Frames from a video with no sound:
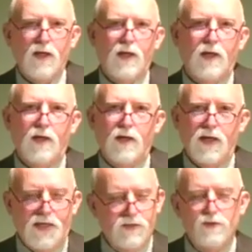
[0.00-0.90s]

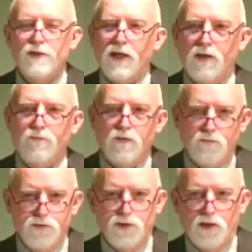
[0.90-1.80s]
and you stand in front
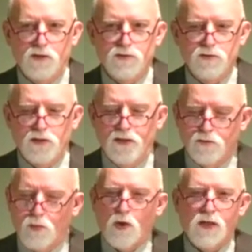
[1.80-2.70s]
of a judge. And
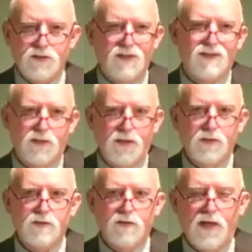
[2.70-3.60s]
the process to
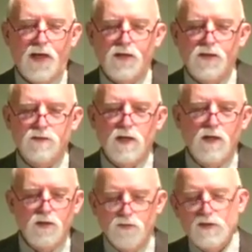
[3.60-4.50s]
get to that is,
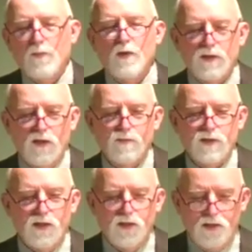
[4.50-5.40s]
someone
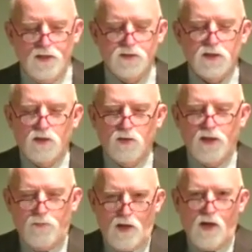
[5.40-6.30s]
comes in and they say,
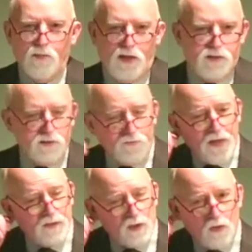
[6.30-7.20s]
okay, mom has
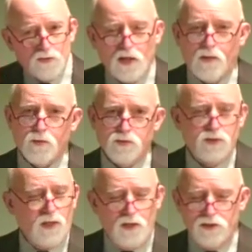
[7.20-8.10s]
advanced Alzheimer's.